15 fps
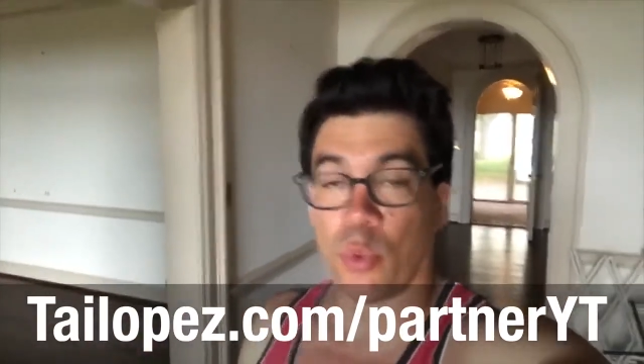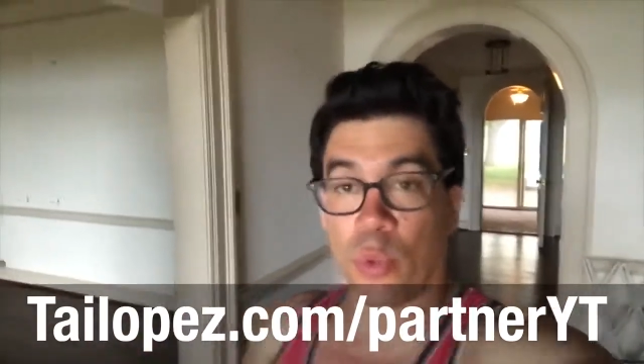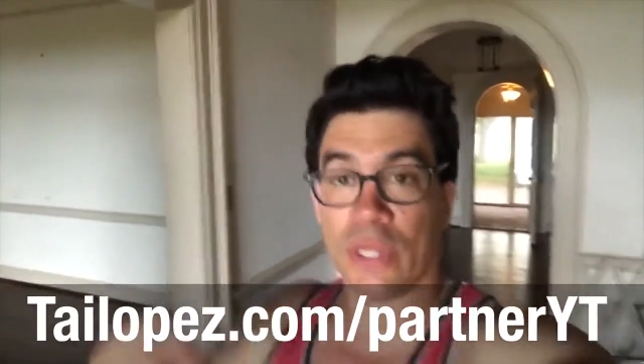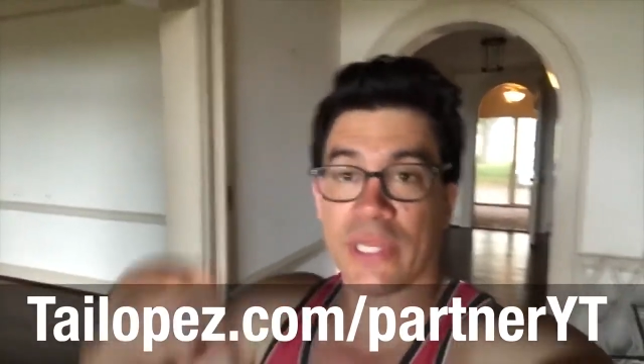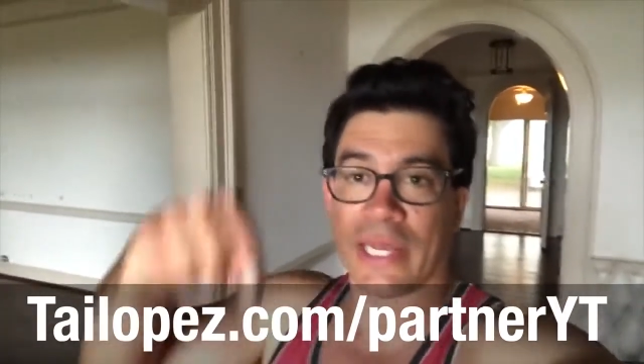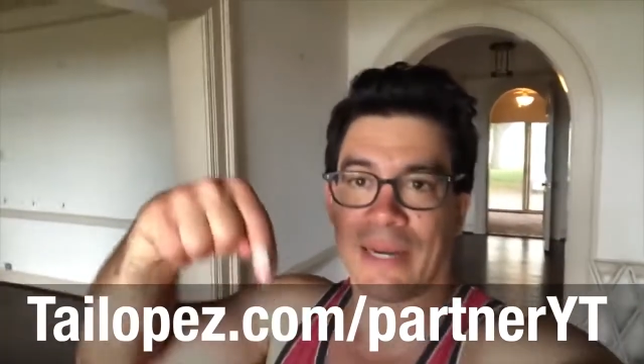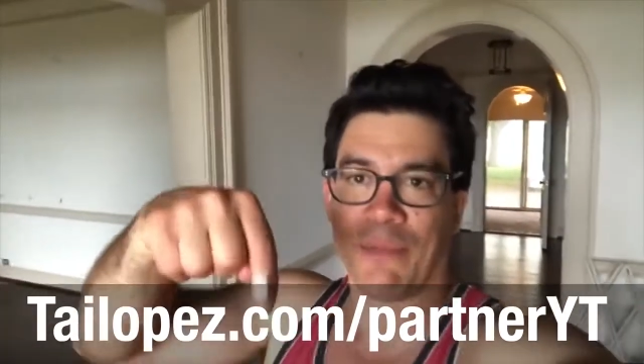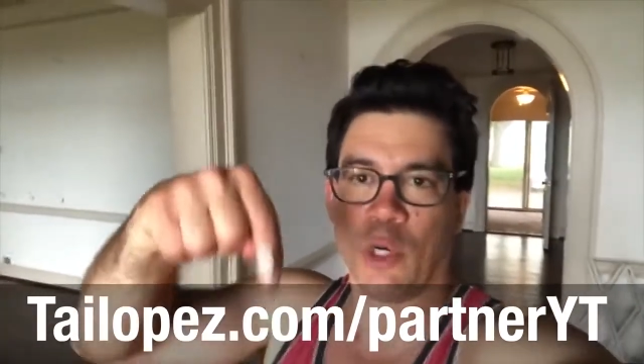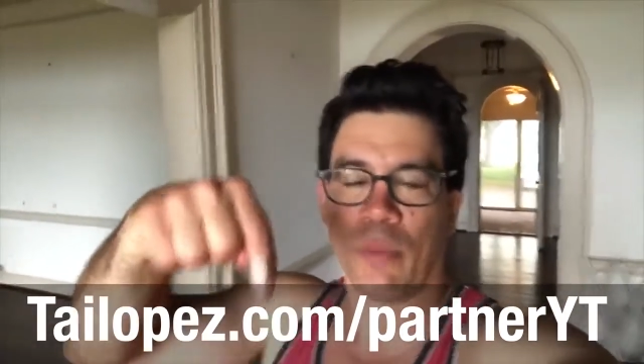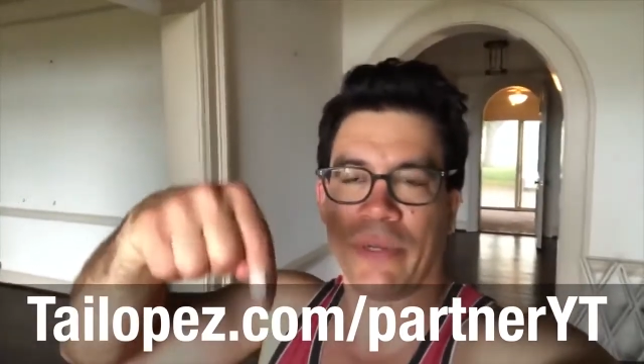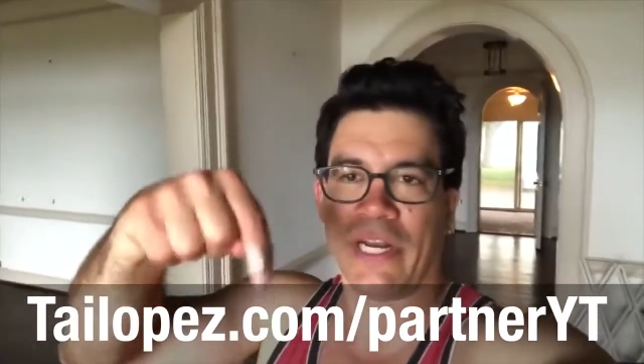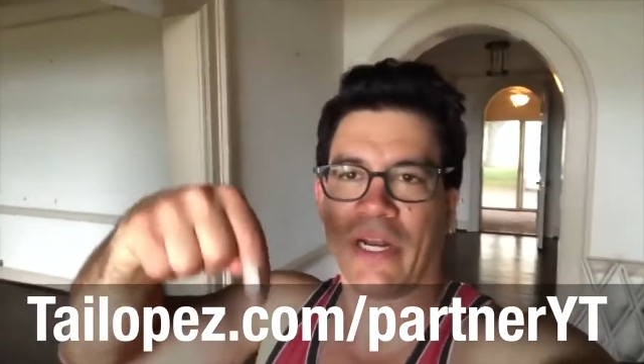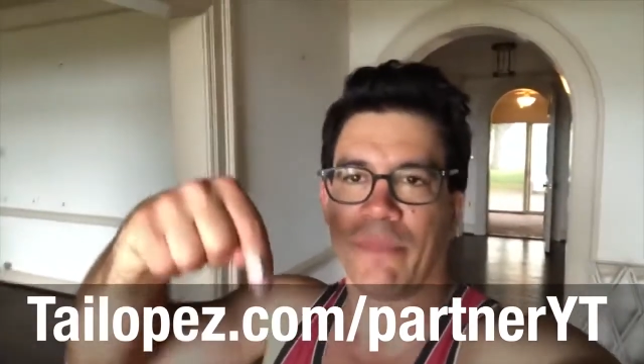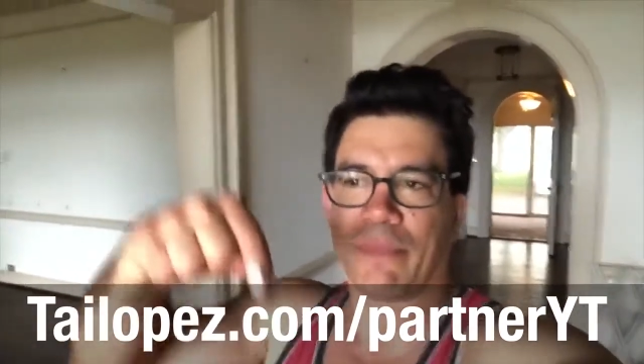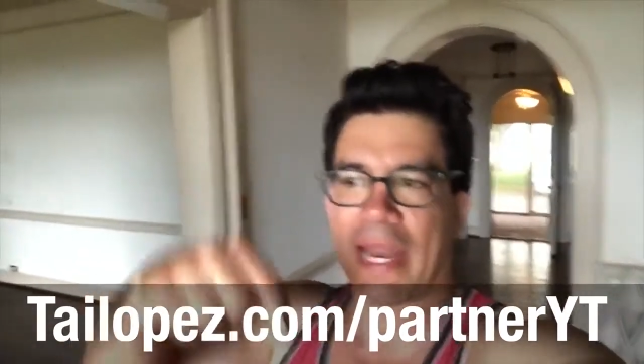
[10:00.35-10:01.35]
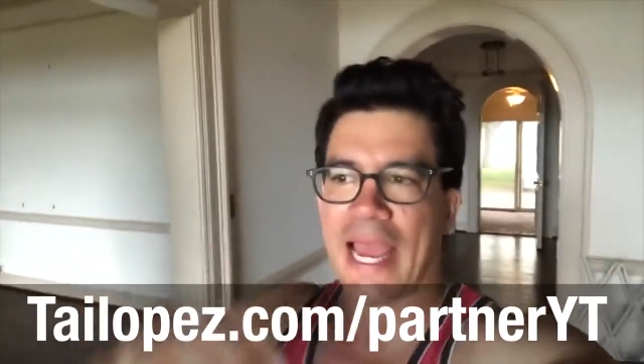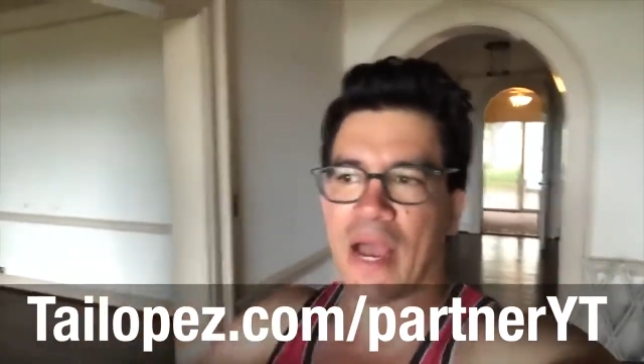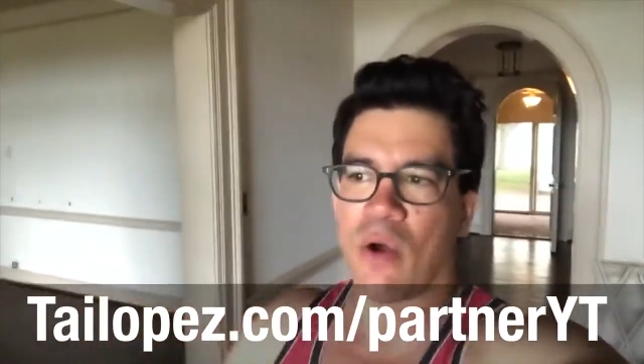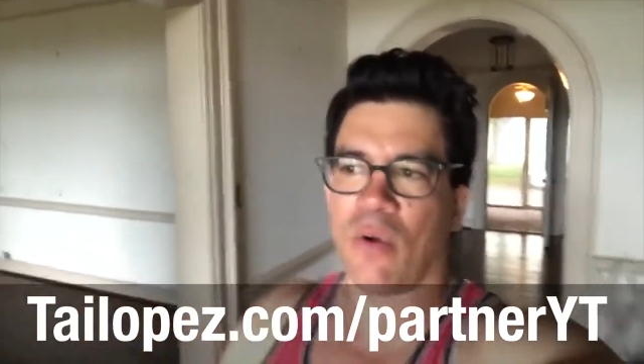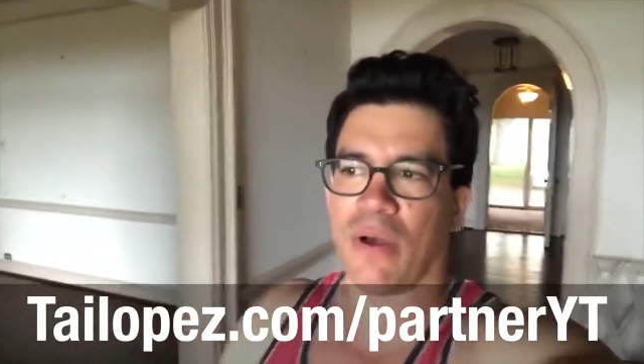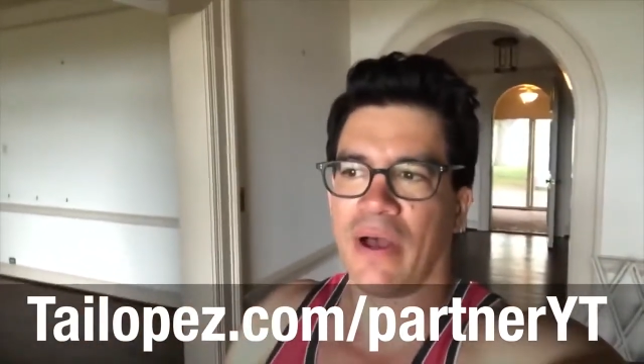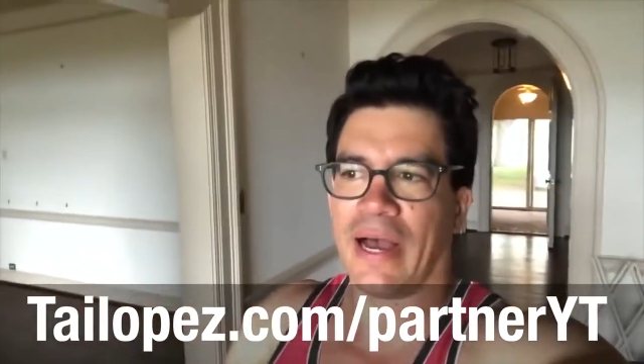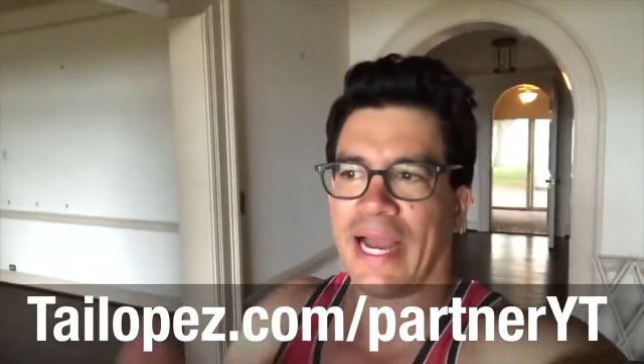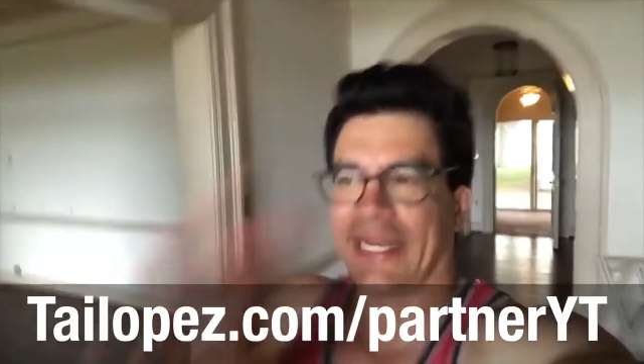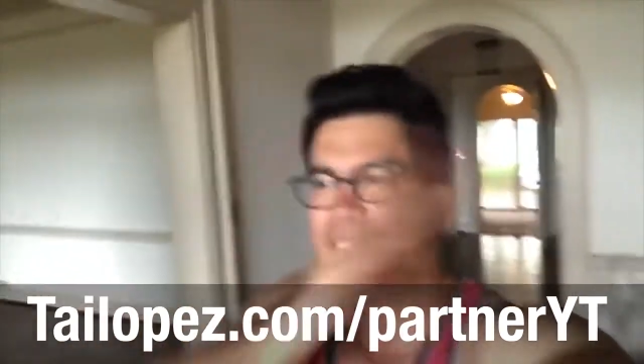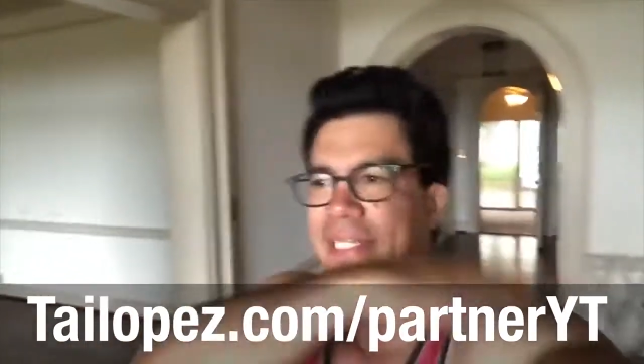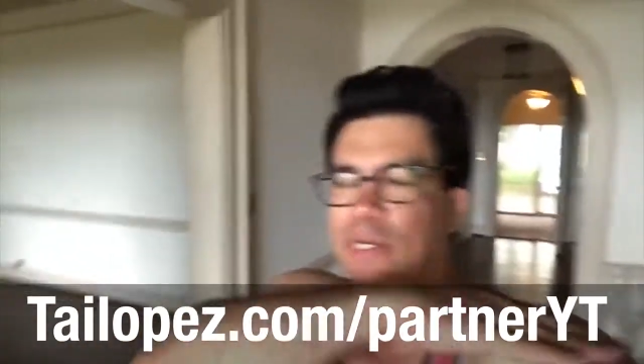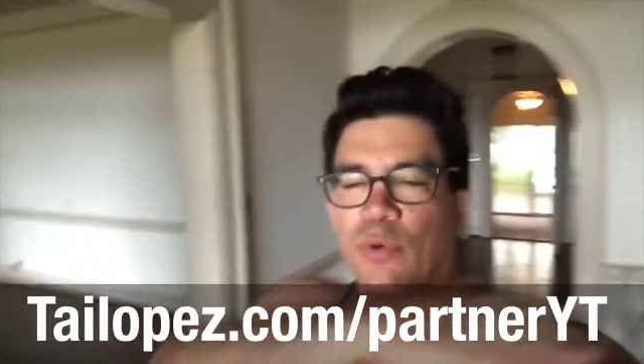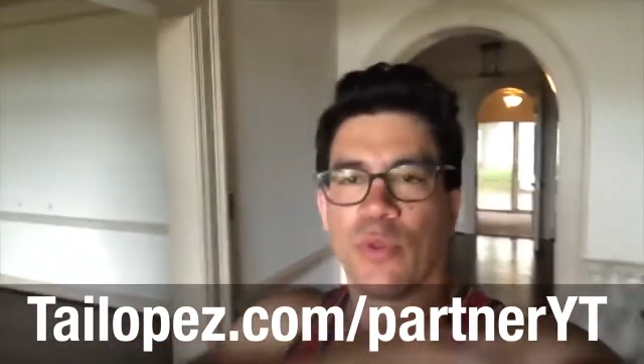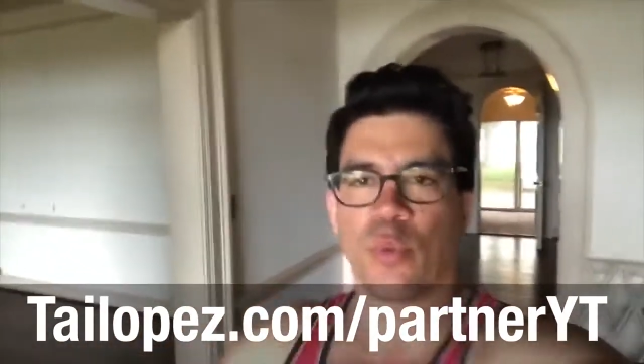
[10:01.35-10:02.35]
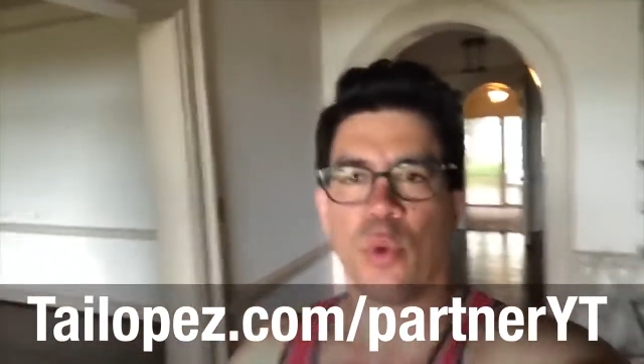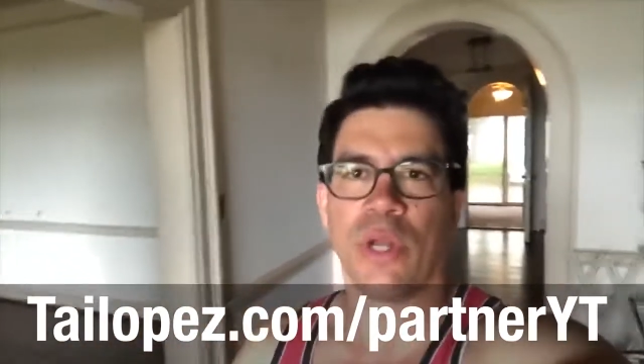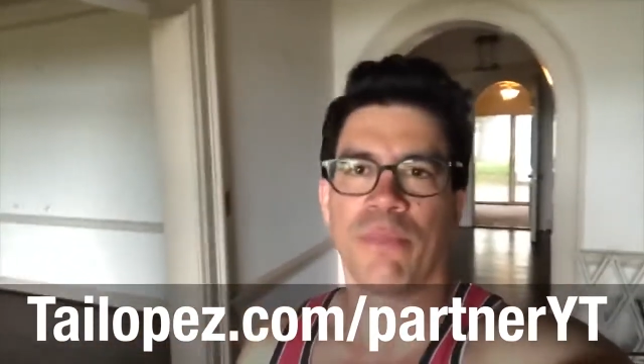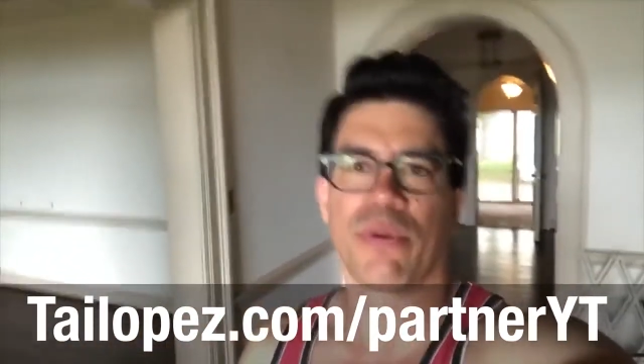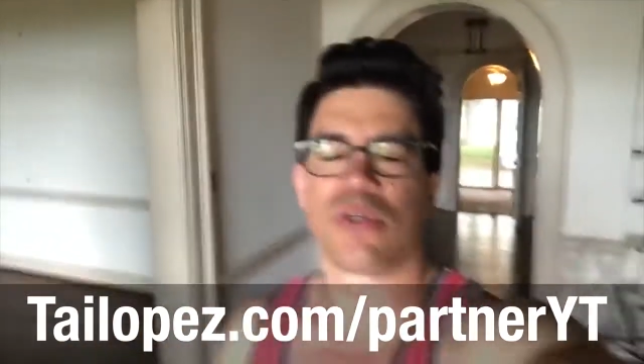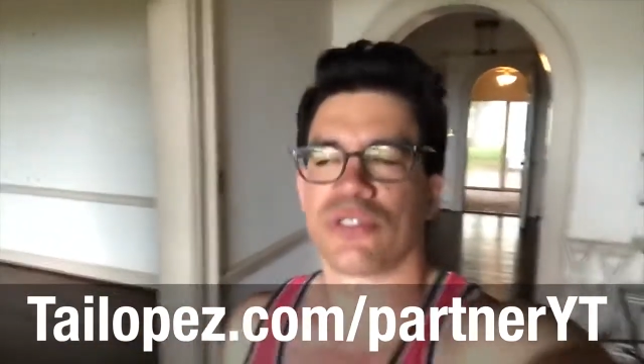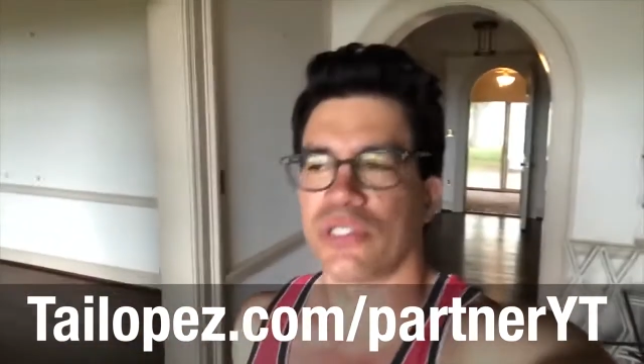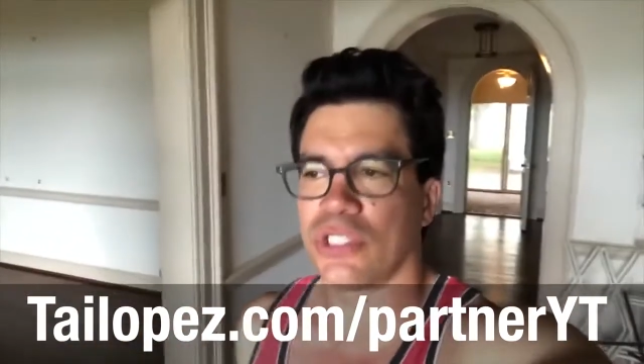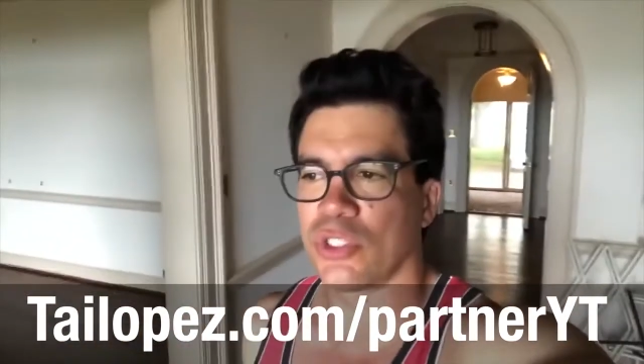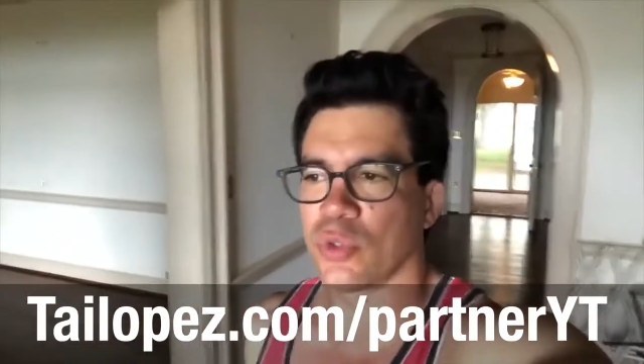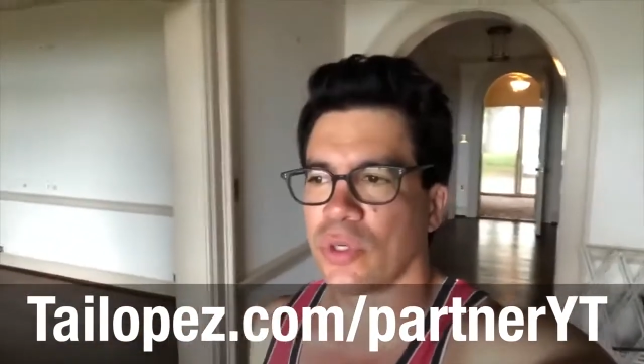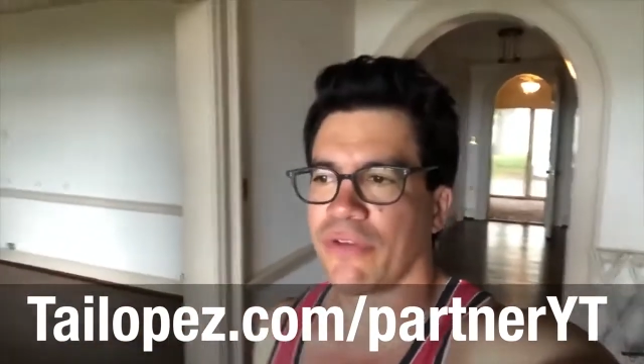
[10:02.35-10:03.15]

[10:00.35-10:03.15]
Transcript: The one that I'm opening up now, I did it with one person in